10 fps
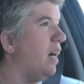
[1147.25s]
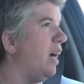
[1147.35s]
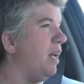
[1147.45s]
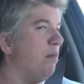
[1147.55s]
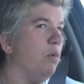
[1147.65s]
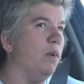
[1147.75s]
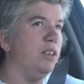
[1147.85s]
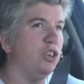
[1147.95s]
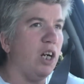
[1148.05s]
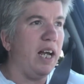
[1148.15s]
I am
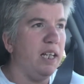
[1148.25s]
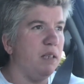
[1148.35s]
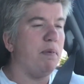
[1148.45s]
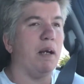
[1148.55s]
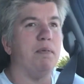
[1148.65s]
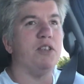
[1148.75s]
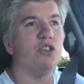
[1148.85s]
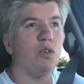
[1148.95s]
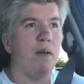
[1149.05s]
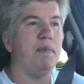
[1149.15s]
going to Giant to pick up his
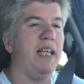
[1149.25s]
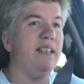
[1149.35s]
script.